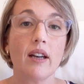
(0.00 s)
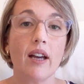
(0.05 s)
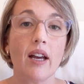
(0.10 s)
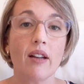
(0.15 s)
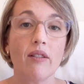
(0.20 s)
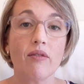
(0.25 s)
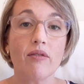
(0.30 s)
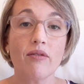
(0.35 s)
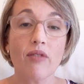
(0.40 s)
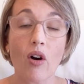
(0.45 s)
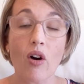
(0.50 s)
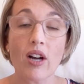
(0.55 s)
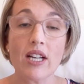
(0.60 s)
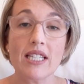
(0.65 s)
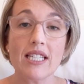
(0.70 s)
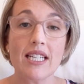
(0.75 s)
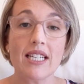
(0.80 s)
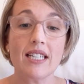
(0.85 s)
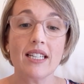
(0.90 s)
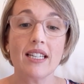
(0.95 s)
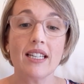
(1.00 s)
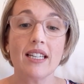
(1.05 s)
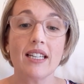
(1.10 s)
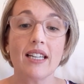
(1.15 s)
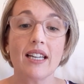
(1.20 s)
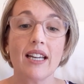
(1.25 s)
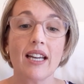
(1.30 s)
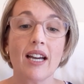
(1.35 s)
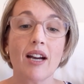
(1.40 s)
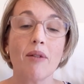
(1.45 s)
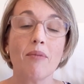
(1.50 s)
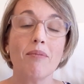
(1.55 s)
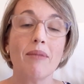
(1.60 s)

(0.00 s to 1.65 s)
and finding our